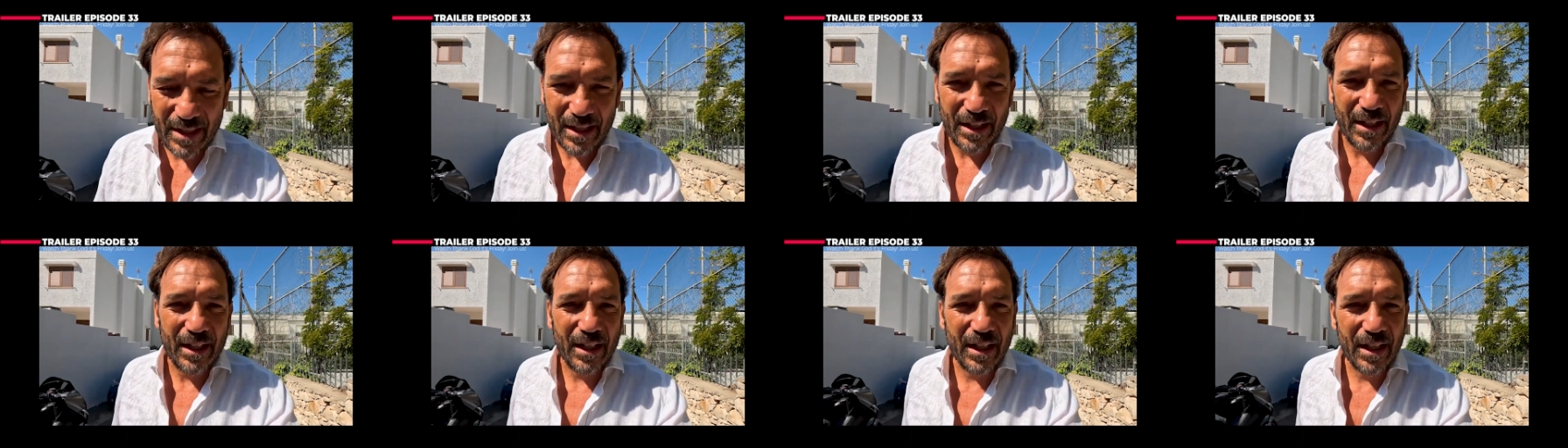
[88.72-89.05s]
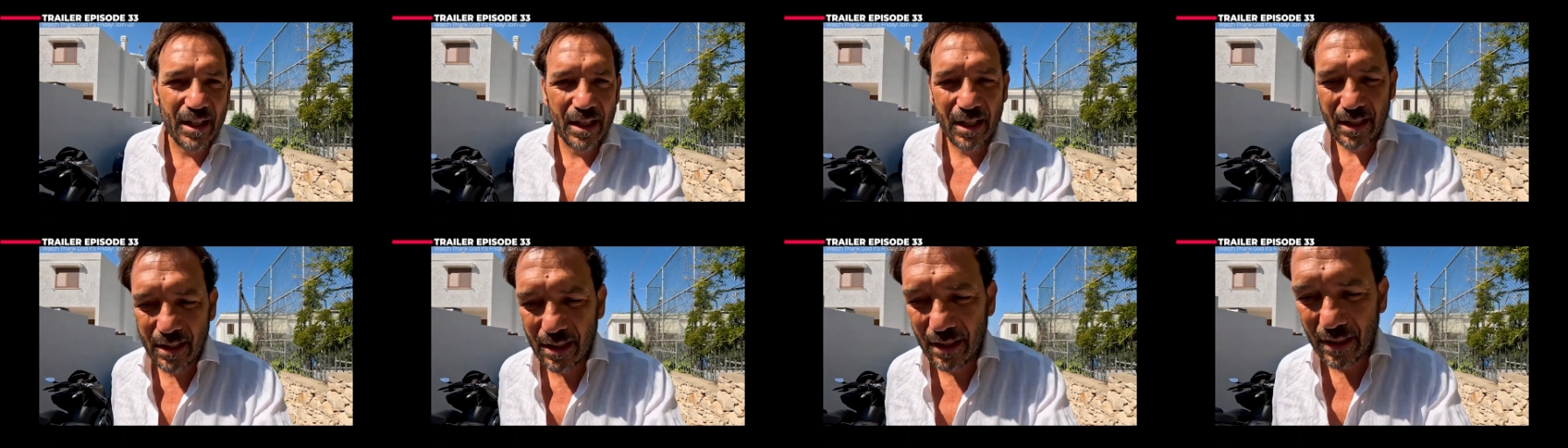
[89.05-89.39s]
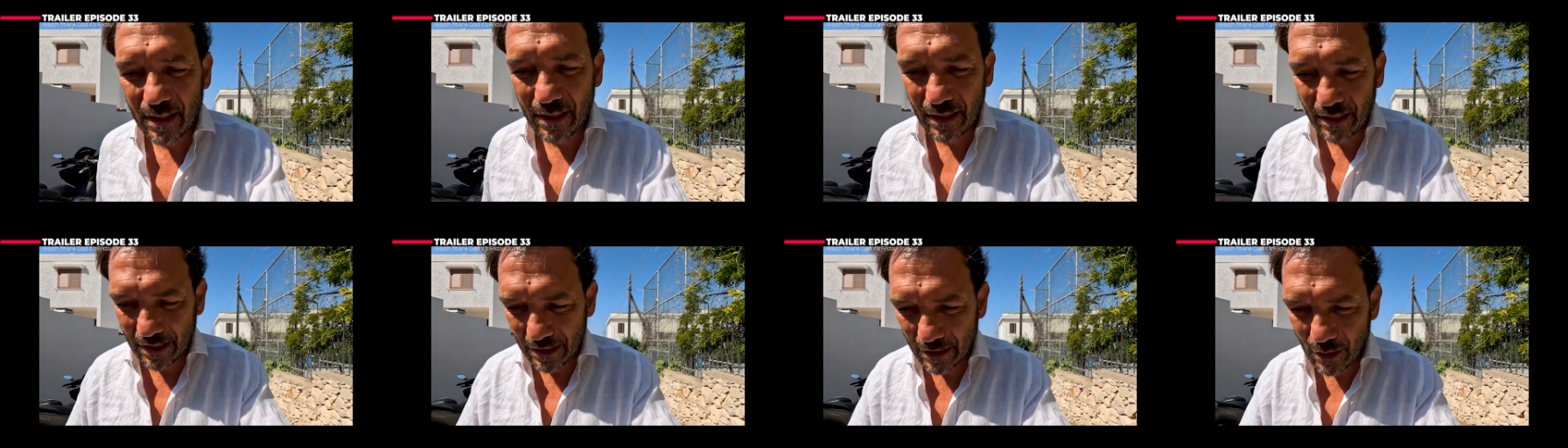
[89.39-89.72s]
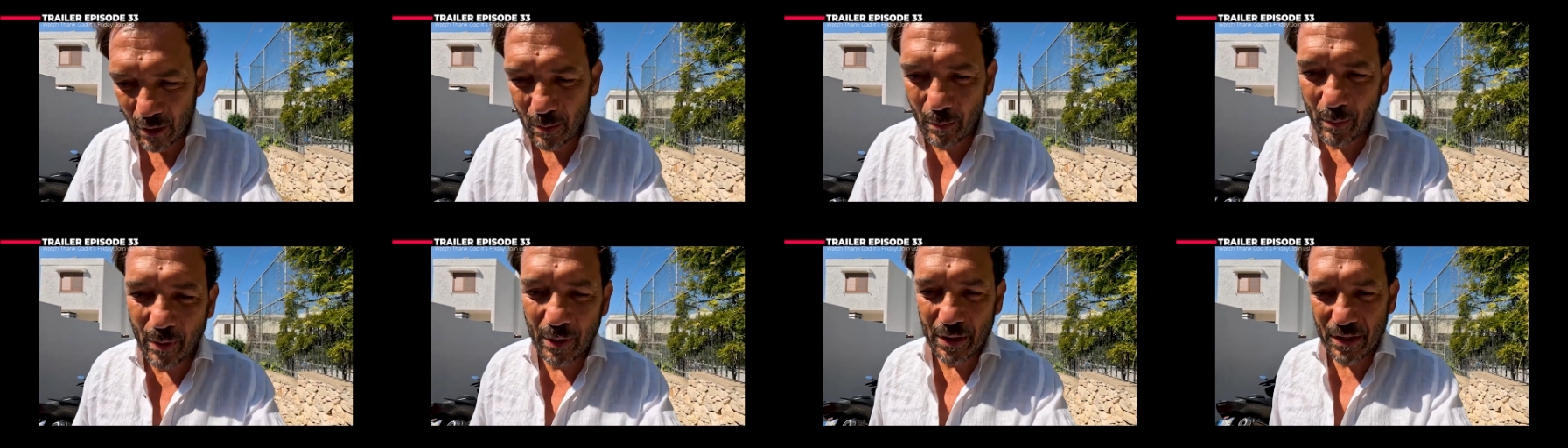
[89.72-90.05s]
a, a
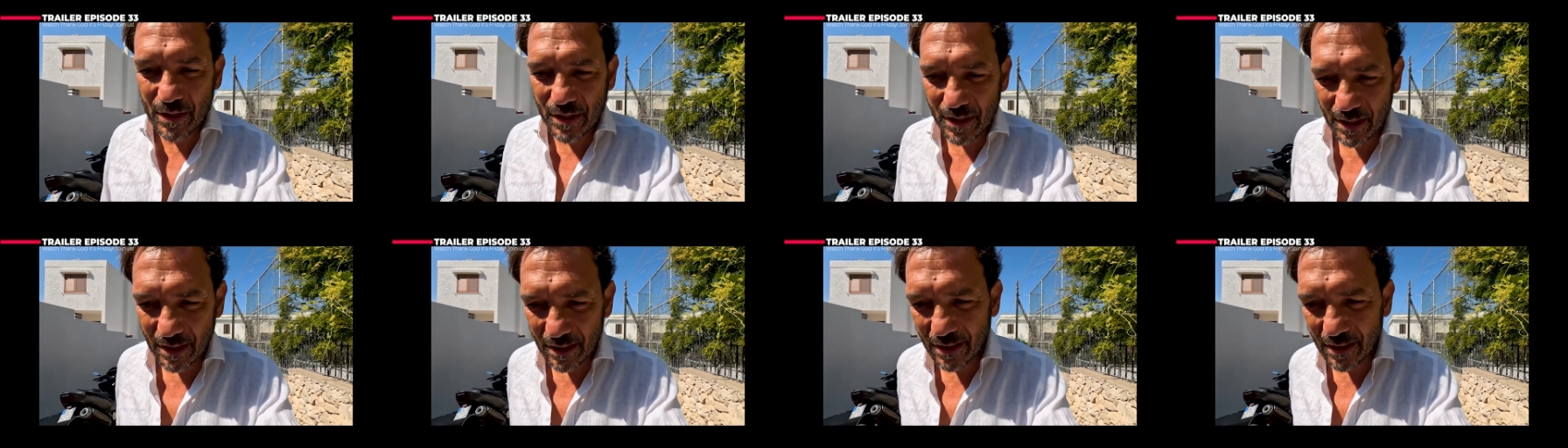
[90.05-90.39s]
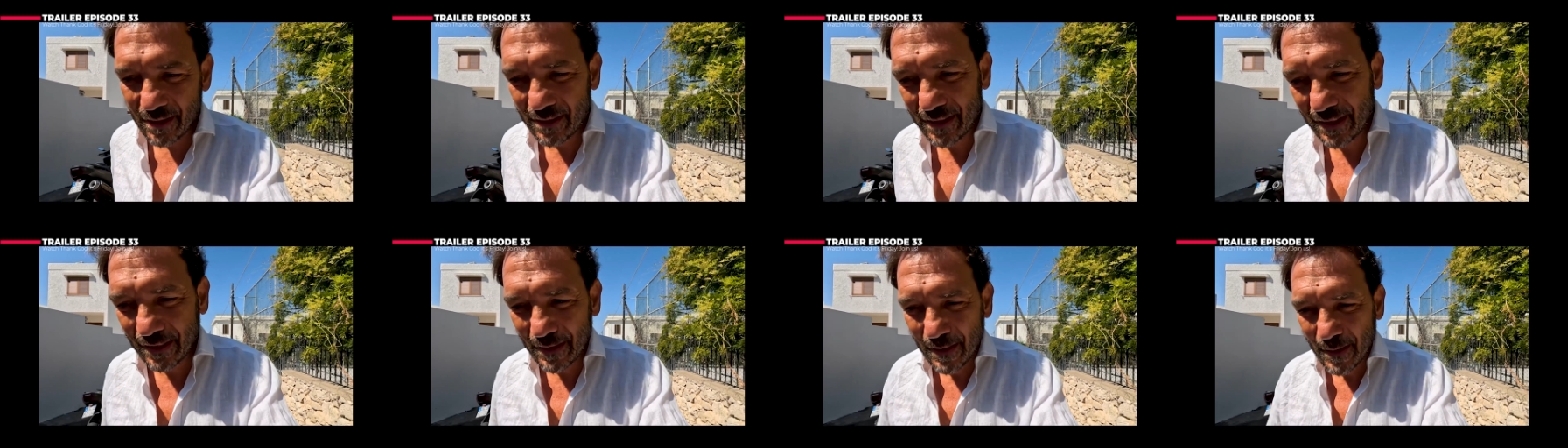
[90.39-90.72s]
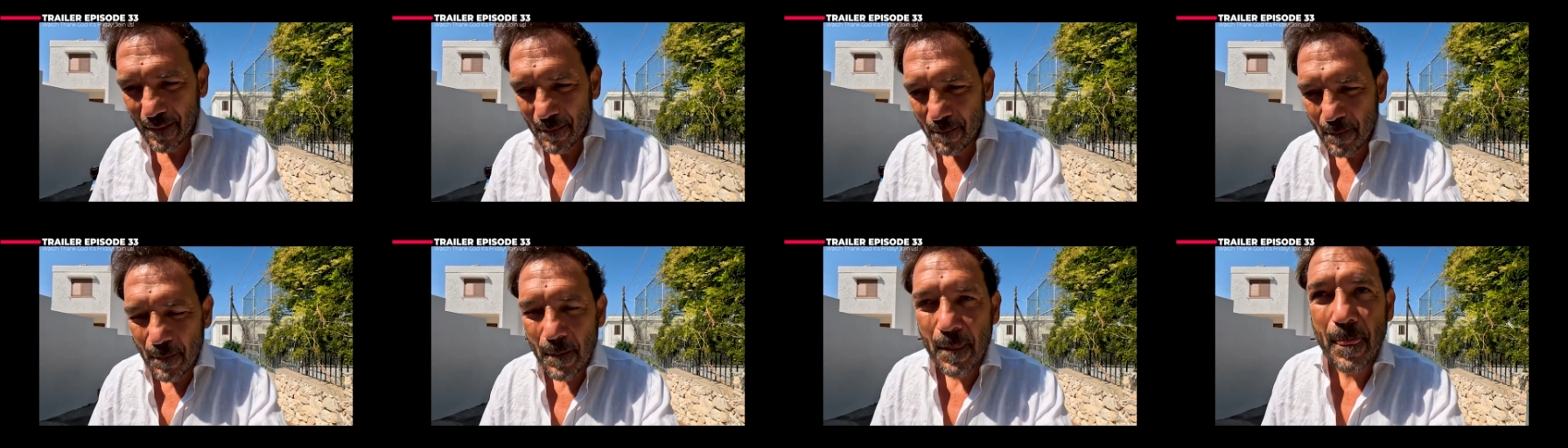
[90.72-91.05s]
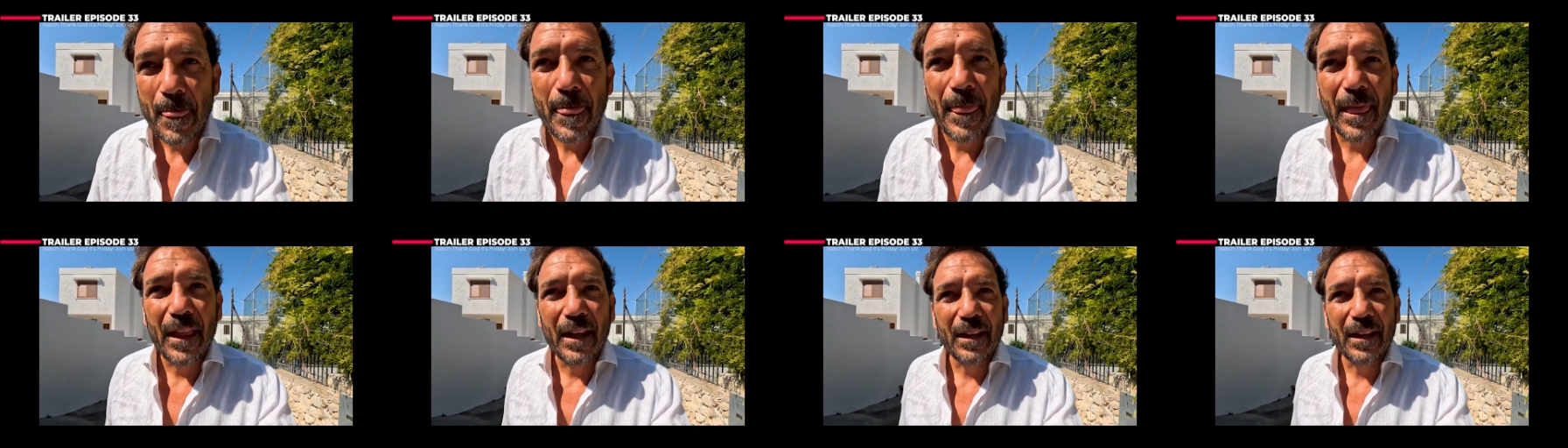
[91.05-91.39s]
new person
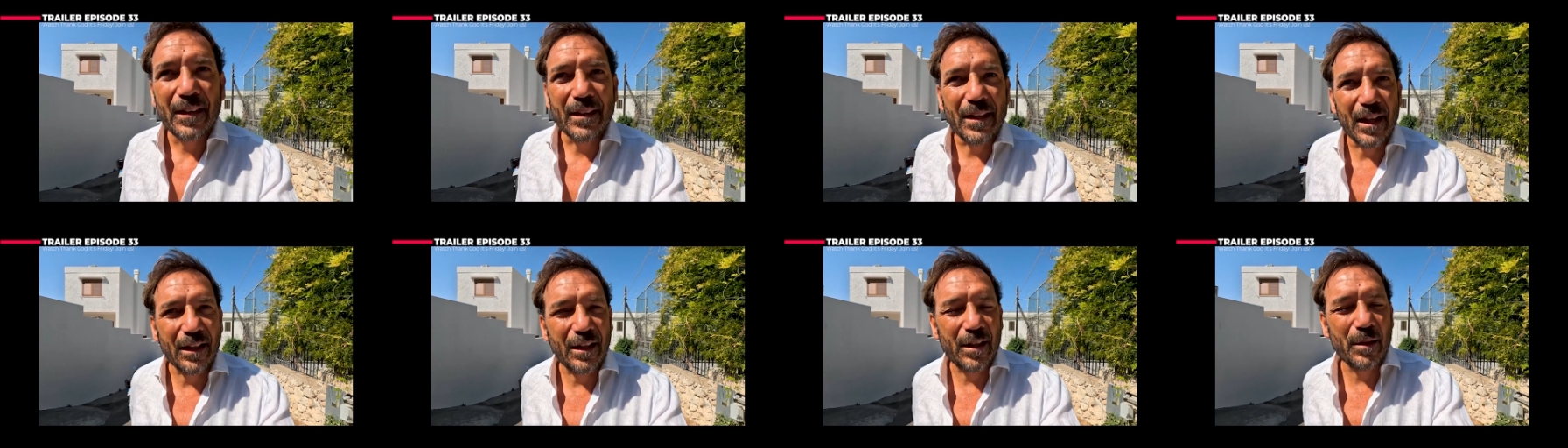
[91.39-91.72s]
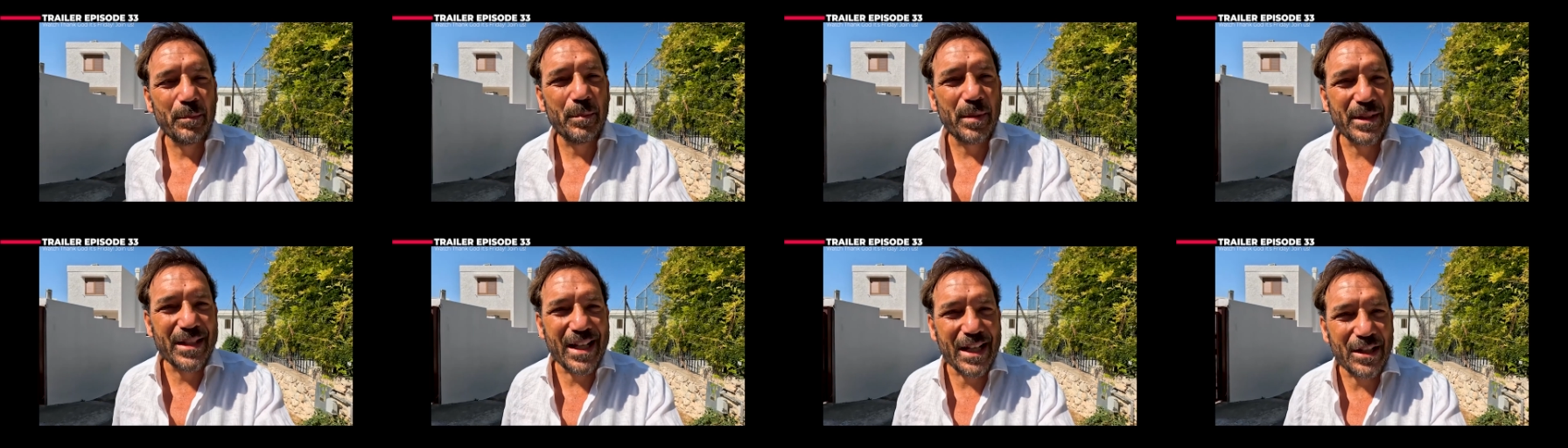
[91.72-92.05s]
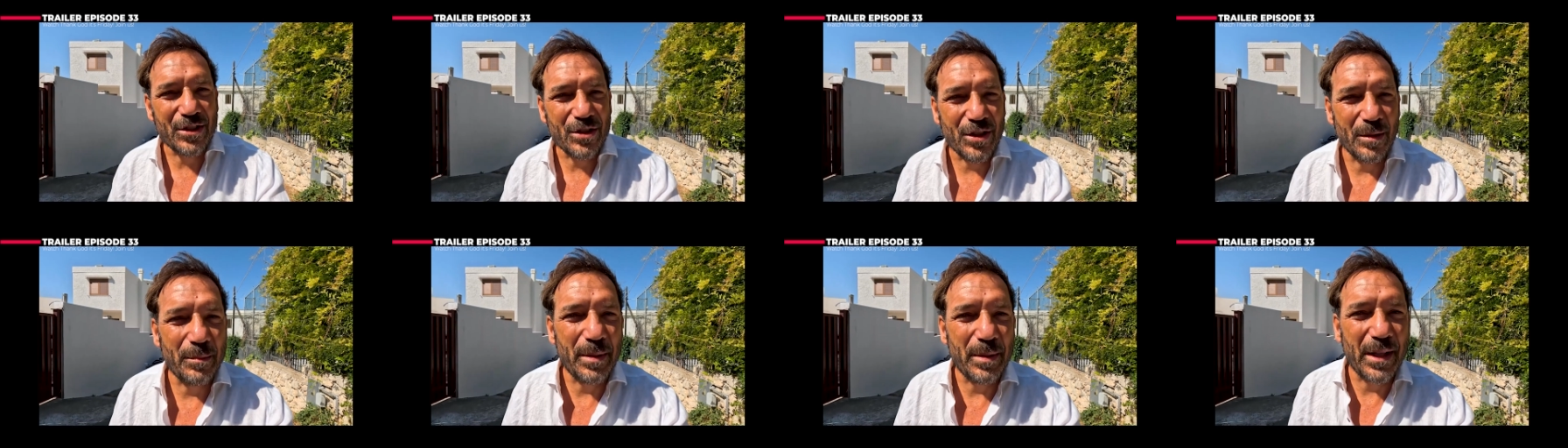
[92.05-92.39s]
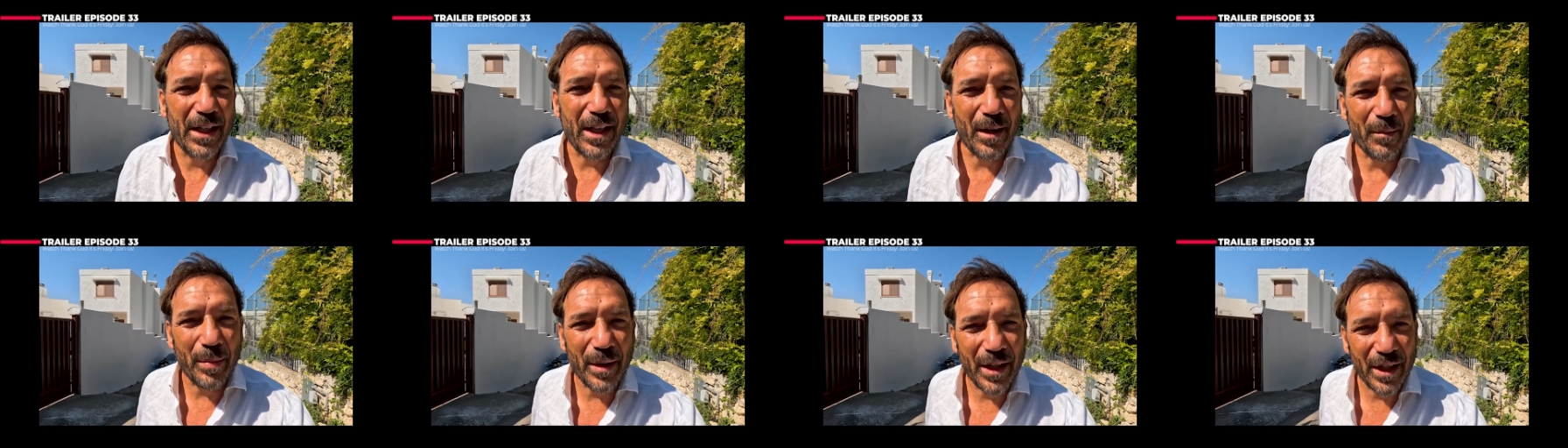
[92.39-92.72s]
that could potentially
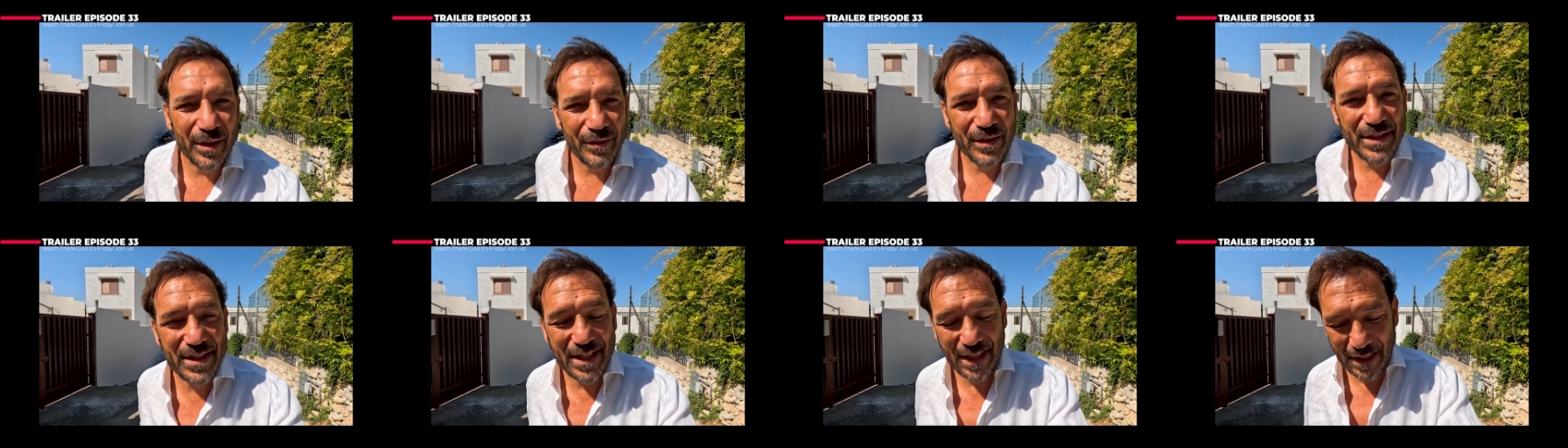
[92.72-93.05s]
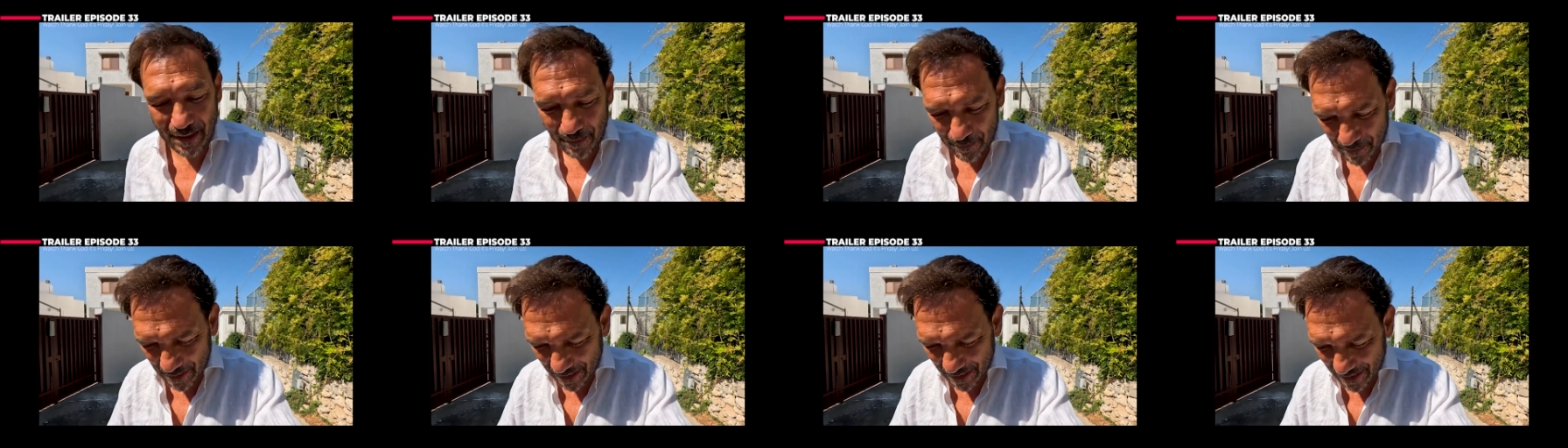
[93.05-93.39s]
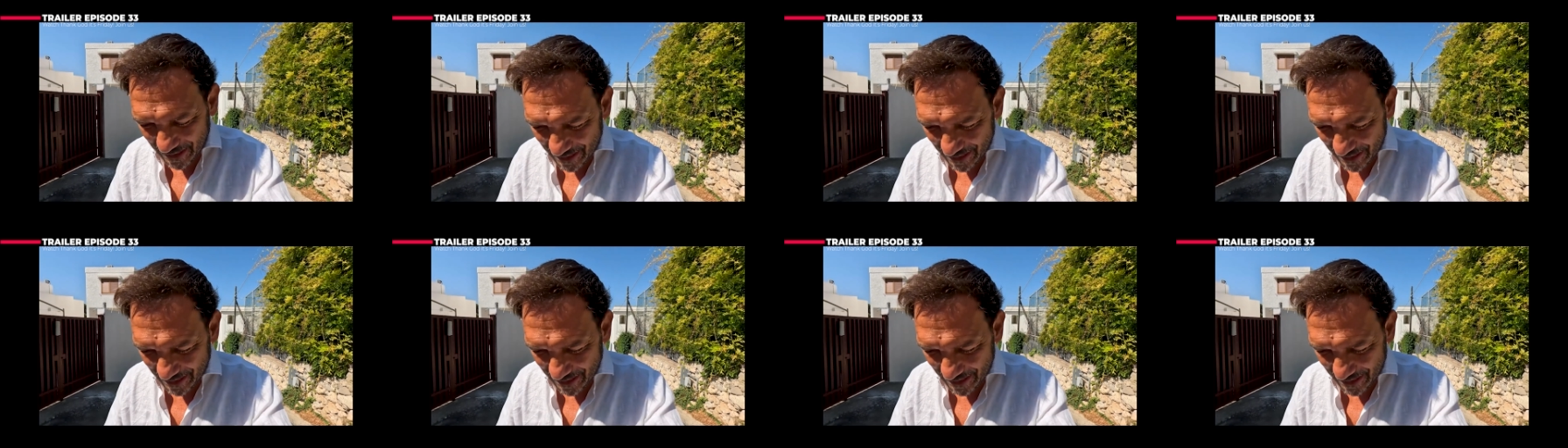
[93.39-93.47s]
become part of a team.